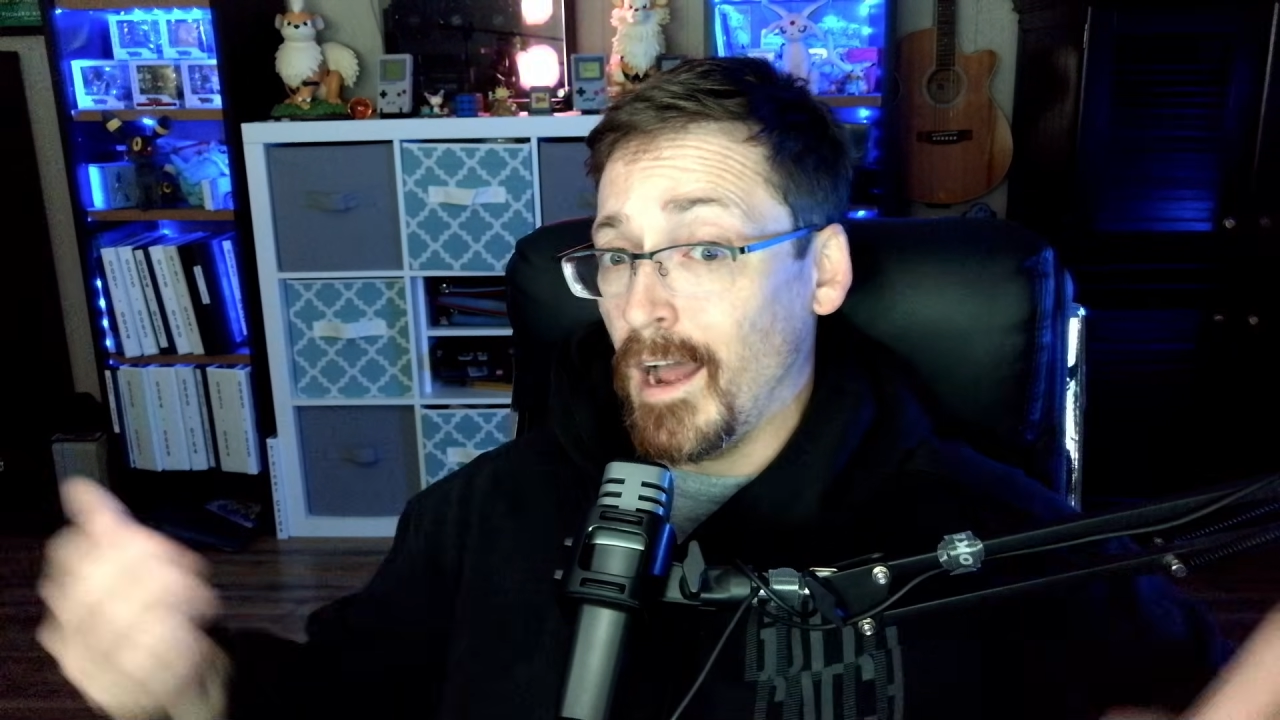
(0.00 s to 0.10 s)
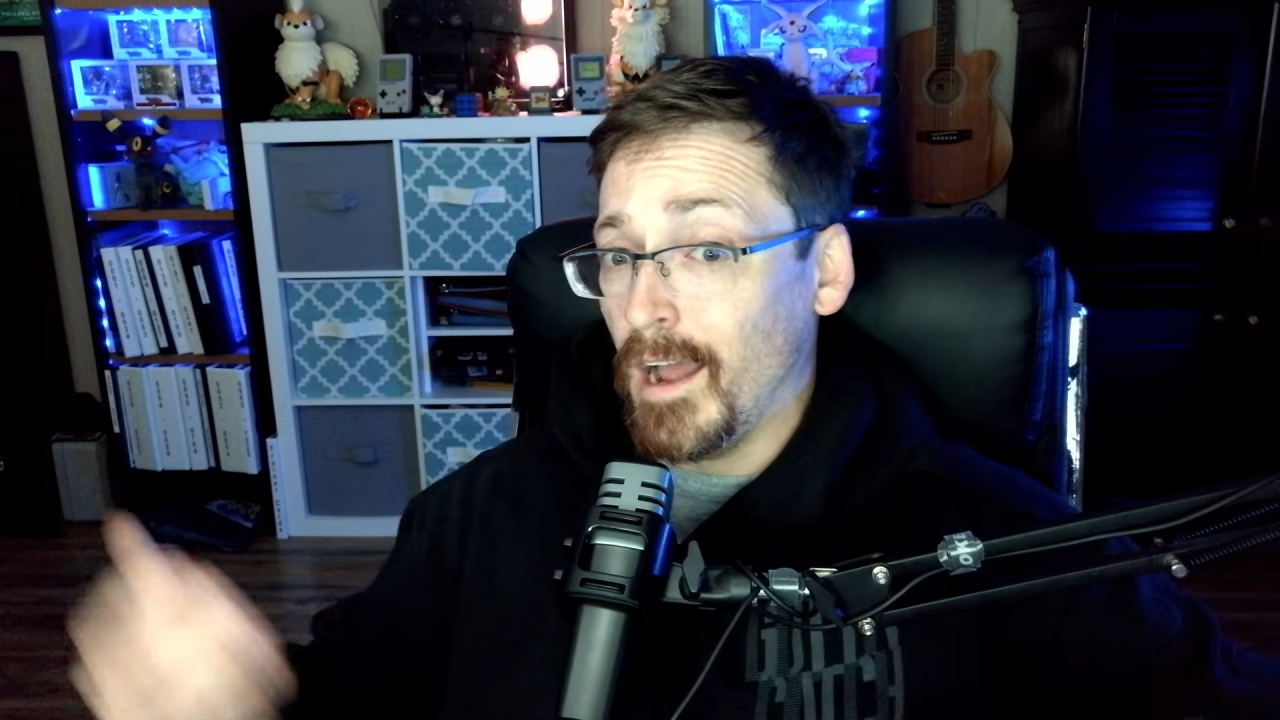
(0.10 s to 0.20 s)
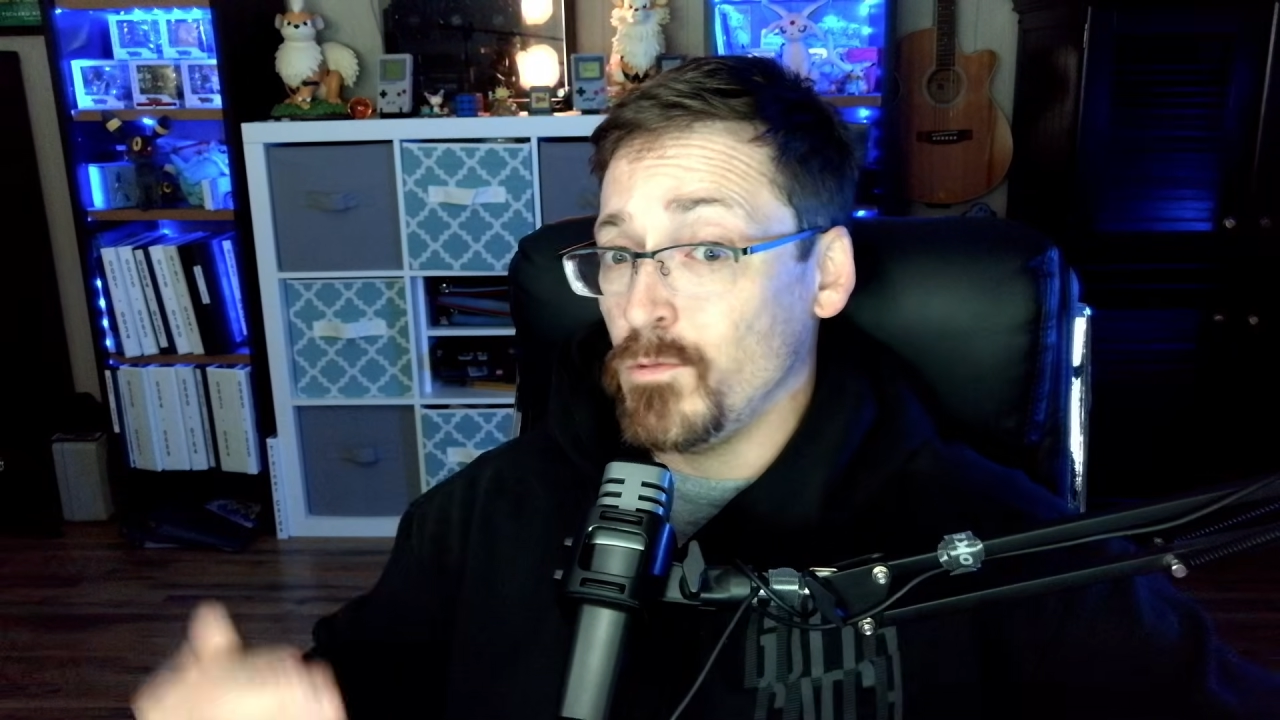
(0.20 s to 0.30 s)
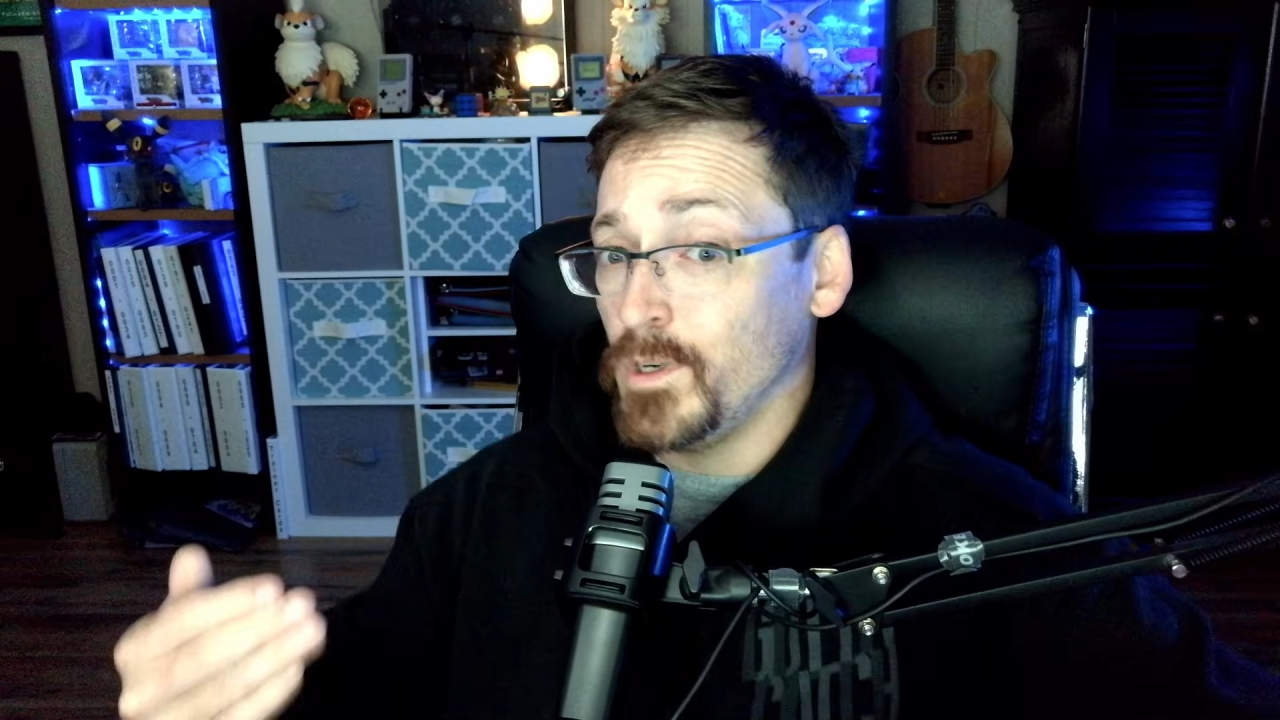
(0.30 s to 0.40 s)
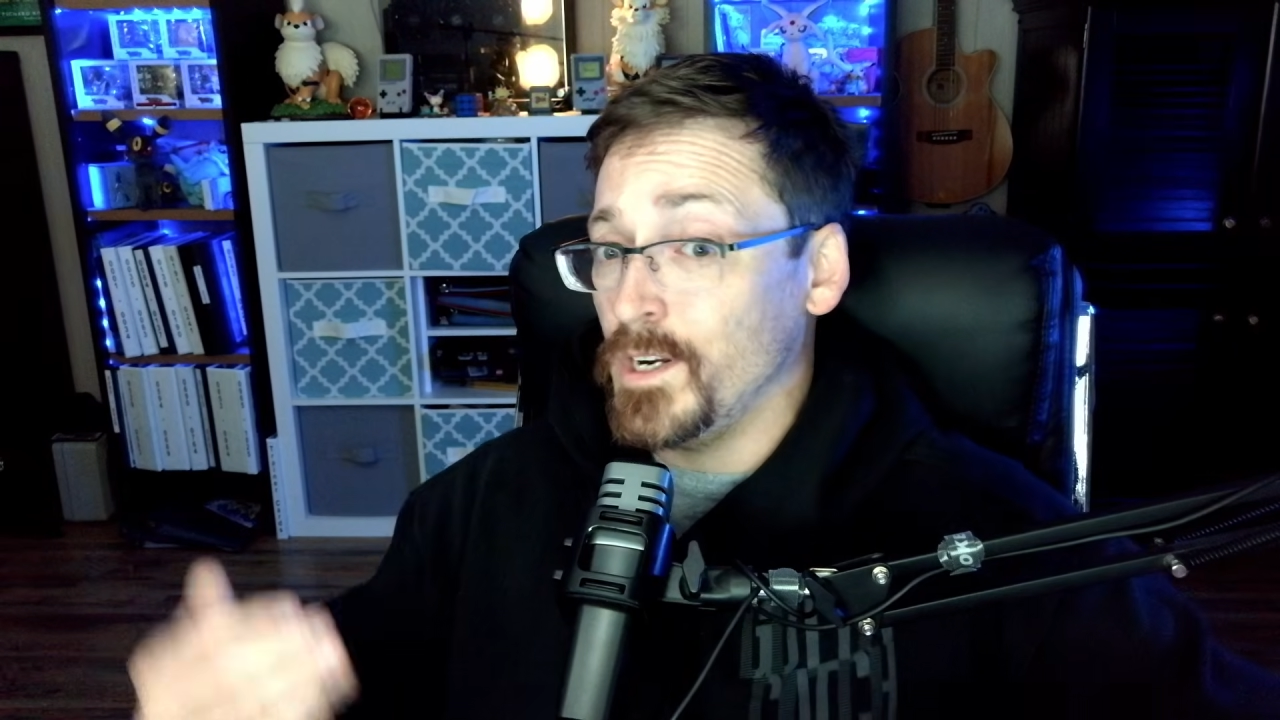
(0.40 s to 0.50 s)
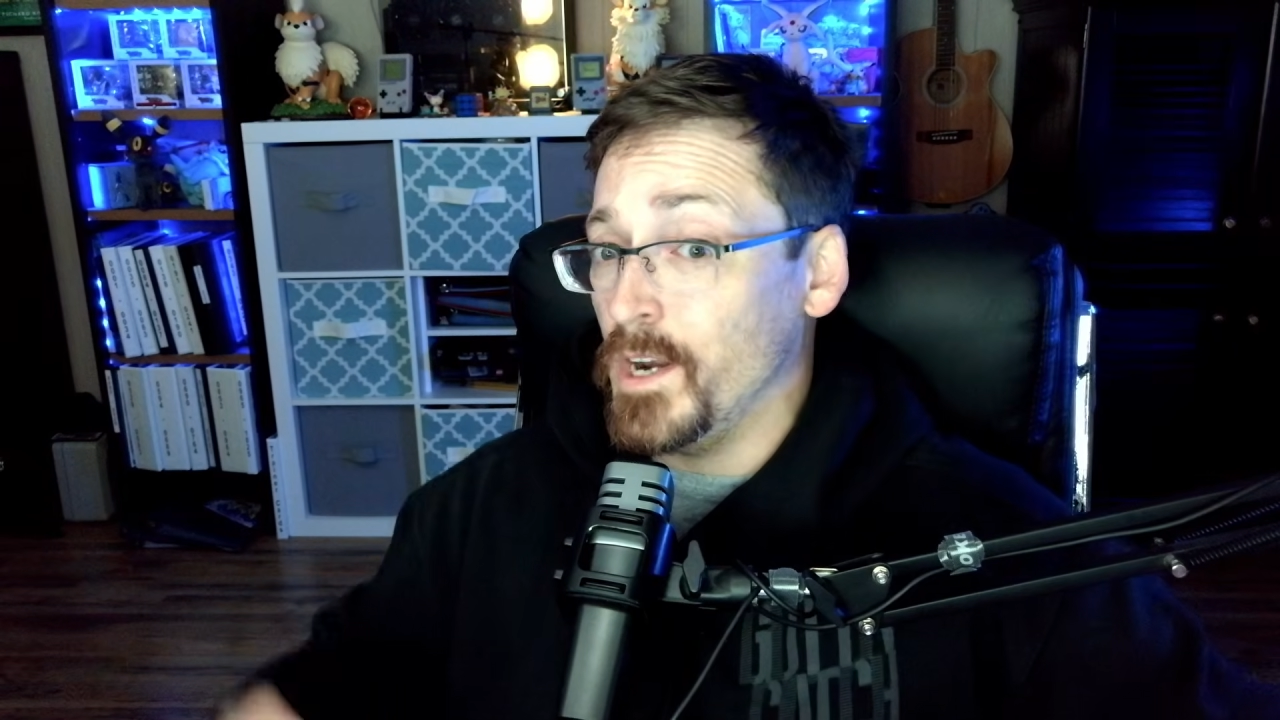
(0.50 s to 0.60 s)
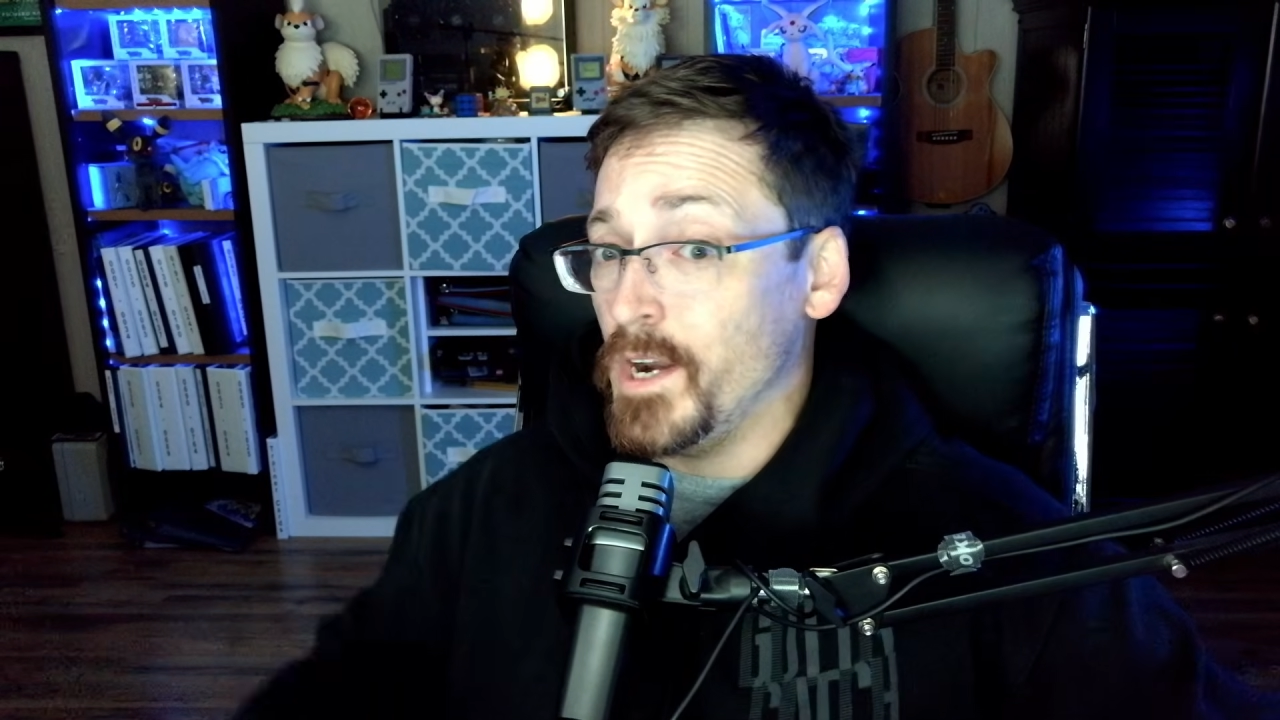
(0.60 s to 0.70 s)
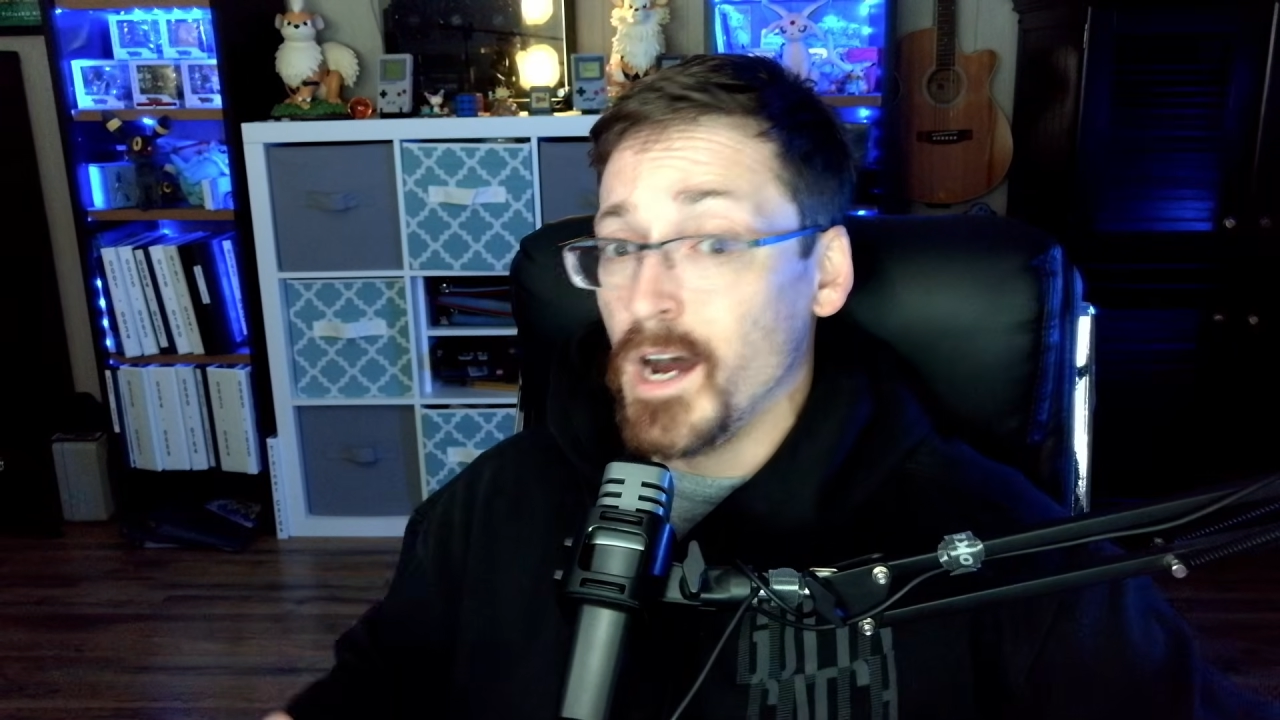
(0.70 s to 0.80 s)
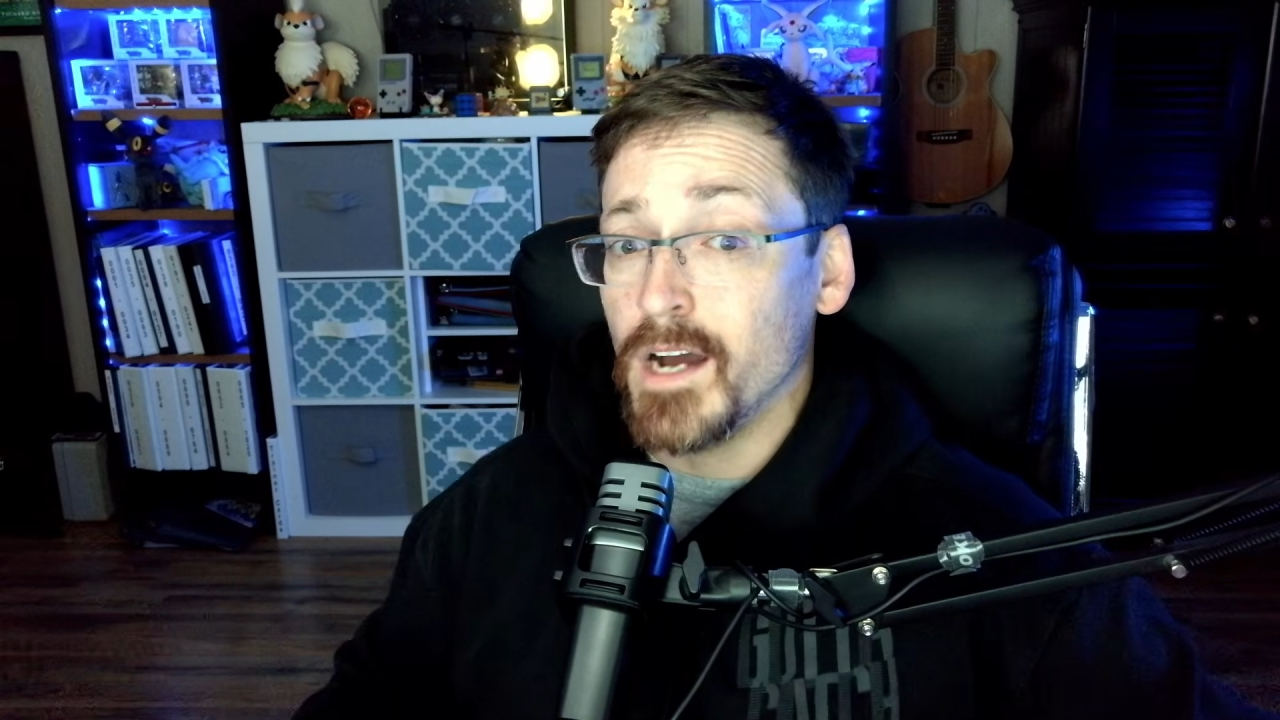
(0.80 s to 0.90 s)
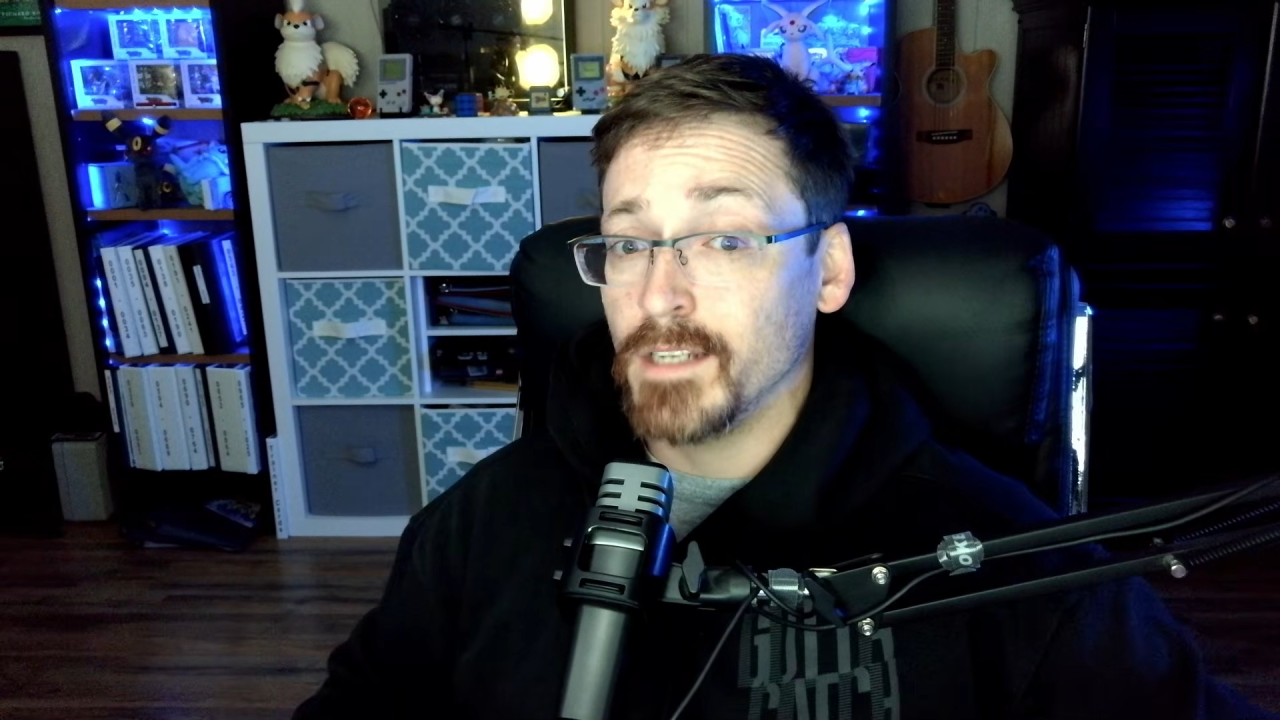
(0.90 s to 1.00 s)
I would
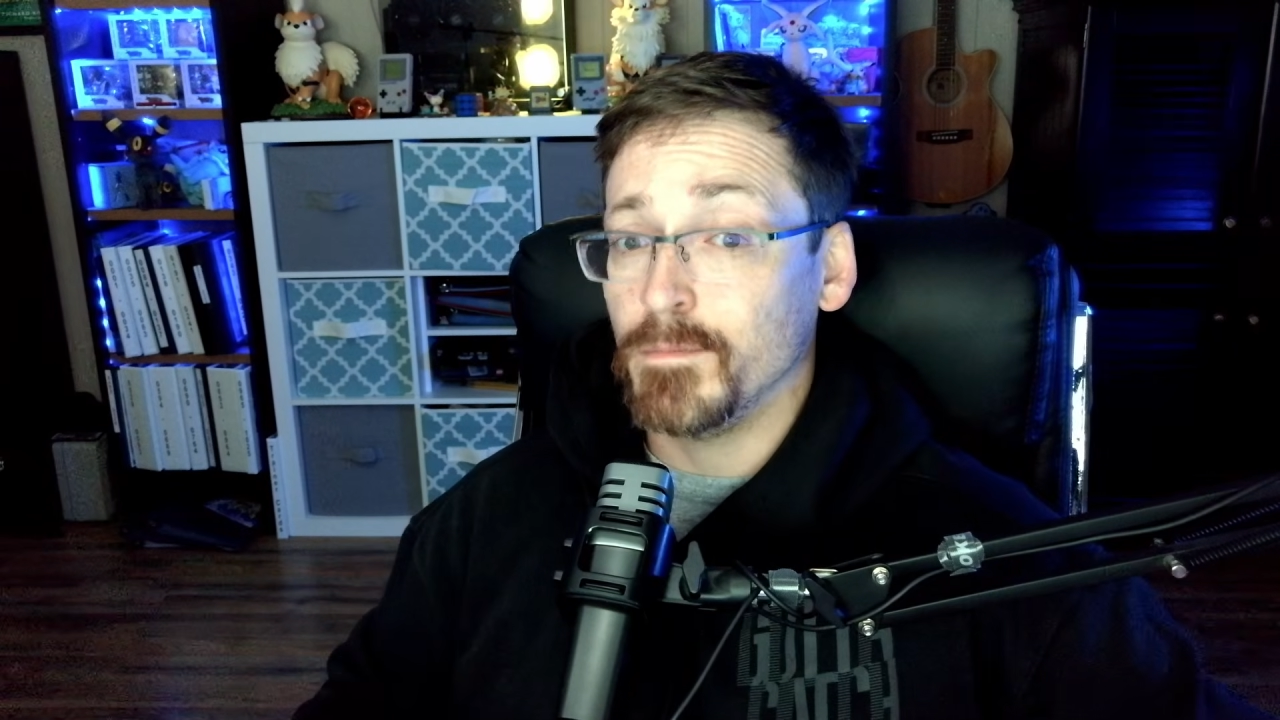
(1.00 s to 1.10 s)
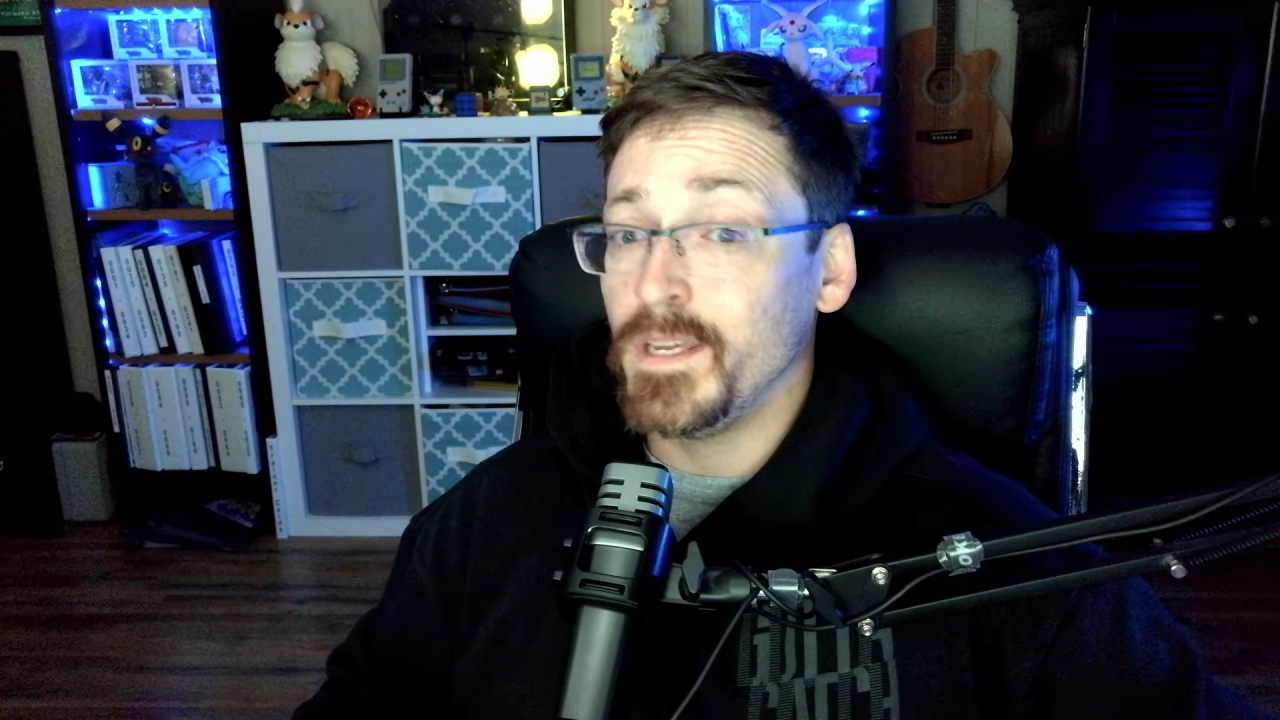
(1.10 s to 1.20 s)
not